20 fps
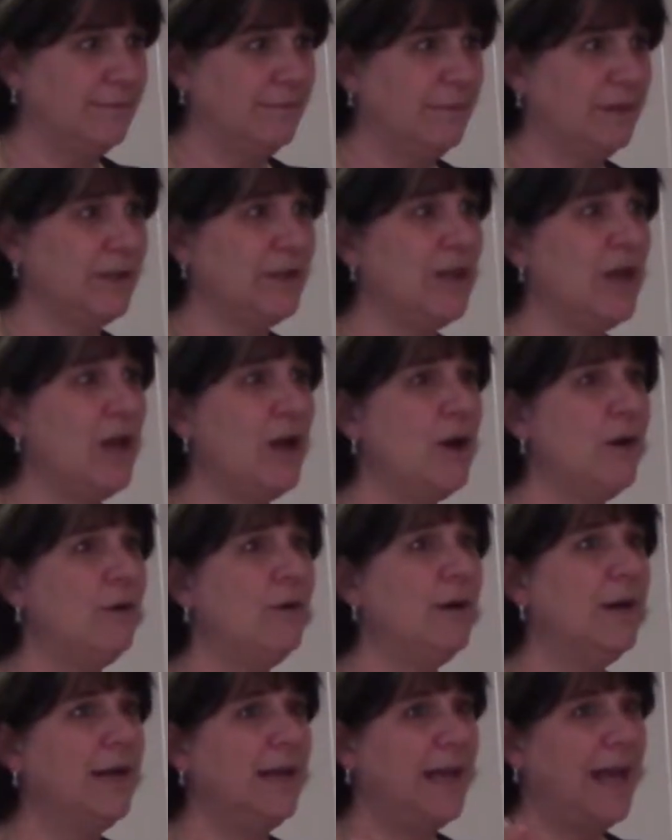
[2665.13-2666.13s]
with
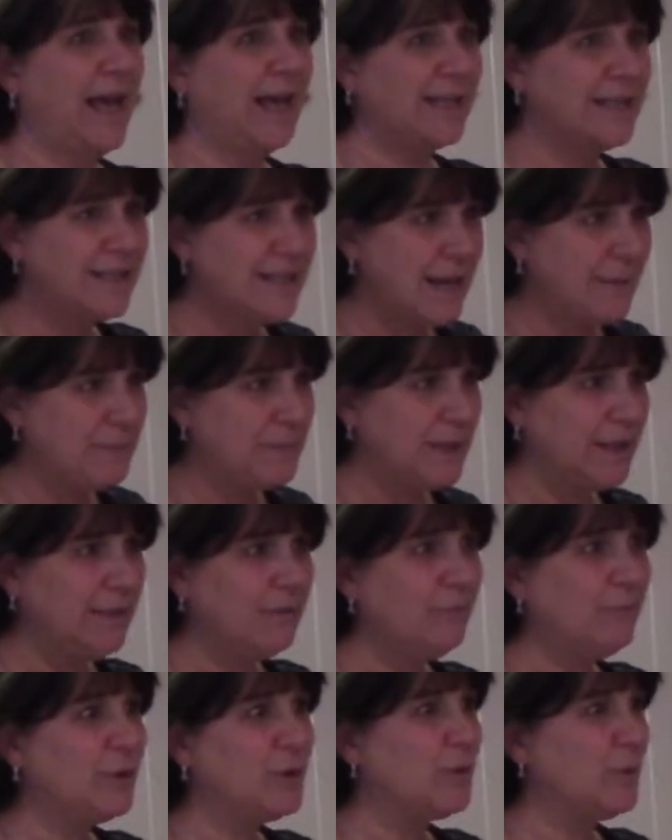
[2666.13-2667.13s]
no
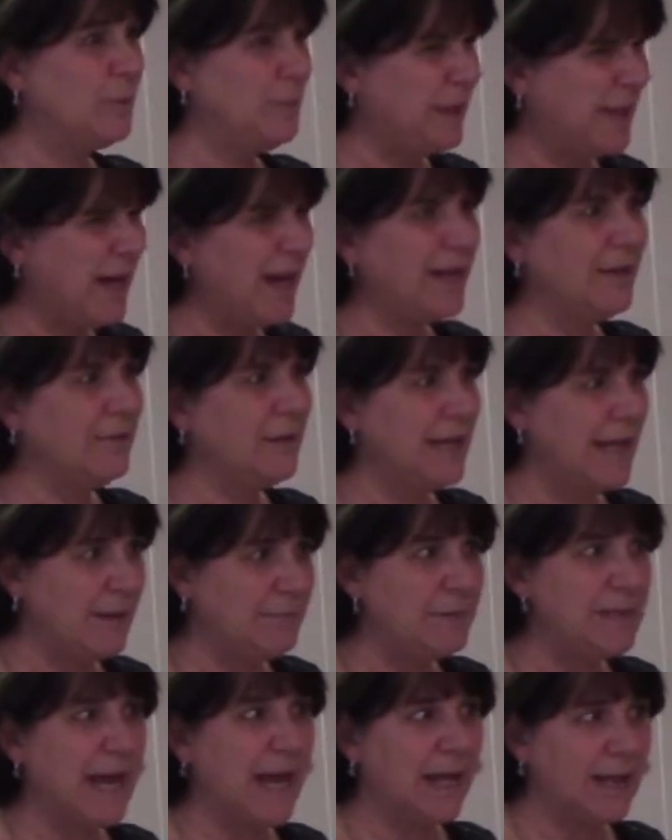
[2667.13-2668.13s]
accepting, which would be kind of an
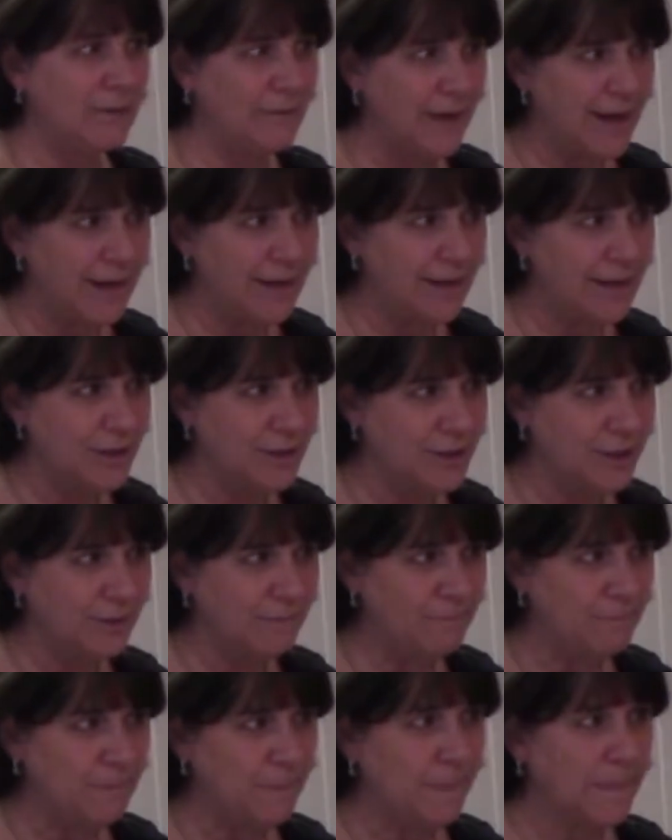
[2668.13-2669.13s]
EMTALA violation